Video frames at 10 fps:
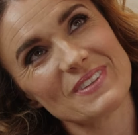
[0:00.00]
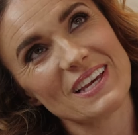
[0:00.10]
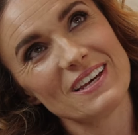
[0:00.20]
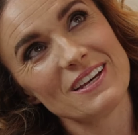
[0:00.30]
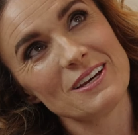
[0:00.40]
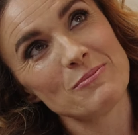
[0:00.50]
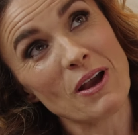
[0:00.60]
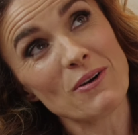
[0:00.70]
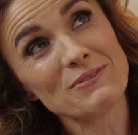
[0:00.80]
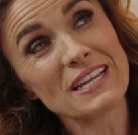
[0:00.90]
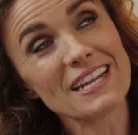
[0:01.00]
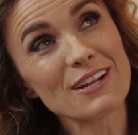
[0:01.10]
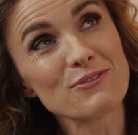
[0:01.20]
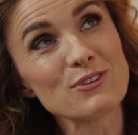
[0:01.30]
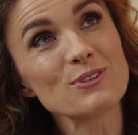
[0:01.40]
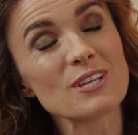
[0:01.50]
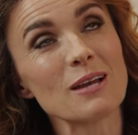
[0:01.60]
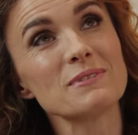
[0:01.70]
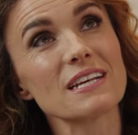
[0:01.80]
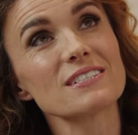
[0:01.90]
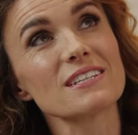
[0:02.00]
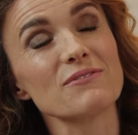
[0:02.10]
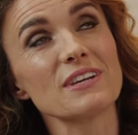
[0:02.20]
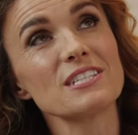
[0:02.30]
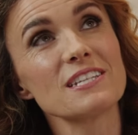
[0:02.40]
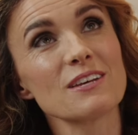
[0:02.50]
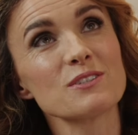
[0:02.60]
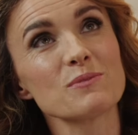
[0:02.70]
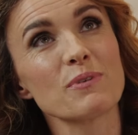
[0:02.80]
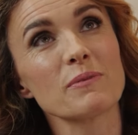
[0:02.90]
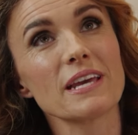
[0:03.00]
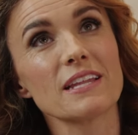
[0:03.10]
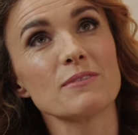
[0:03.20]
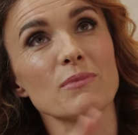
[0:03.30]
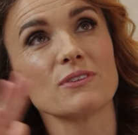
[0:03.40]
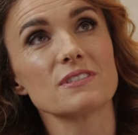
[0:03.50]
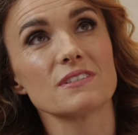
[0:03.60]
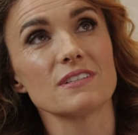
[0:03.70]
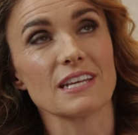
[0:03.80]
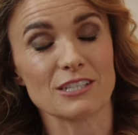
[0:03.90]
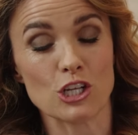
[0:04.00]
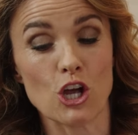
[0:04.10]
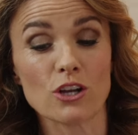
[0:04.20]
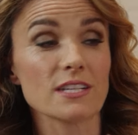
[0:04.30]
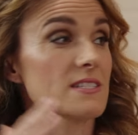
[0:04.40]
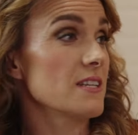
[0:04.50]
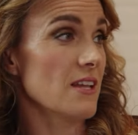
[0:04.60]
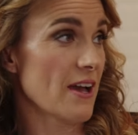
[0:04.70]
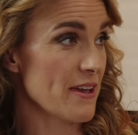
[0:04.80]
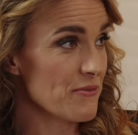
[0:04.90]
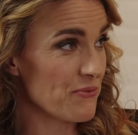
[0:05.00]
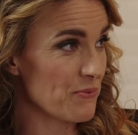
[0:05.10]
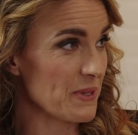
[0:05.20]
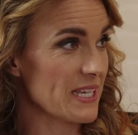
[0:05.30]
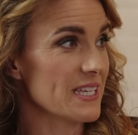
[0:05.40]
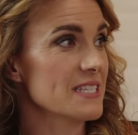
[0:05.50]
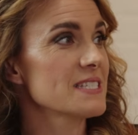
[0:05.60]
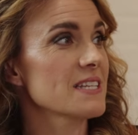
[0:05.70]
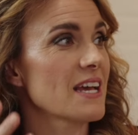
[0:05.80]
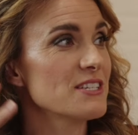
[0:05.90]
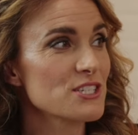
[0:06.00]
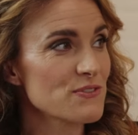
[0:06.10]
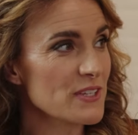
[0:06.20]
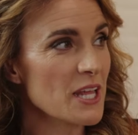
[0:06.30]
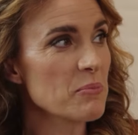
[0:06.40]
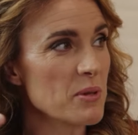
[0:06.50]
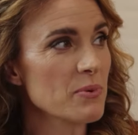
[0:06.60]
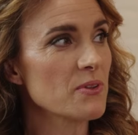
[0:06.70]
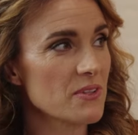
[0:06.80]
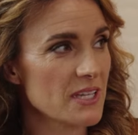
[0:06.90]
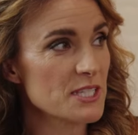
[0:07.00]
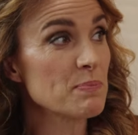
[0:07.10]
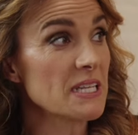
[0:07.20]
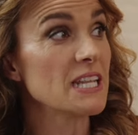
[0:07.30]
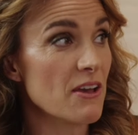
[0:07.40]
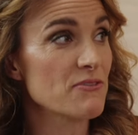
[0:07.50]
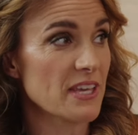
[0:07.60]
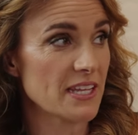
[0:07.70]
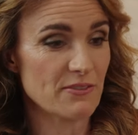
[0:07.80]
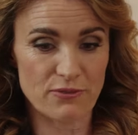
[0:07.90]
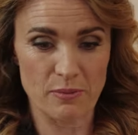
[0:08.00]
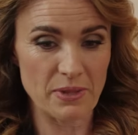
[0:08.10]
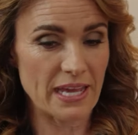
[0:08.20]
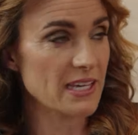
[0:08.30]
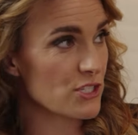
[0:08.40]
I've done it a few times, actually. VeggieTales has probably had the most, like, the longest life because I just feel like people, it's beloved from, like,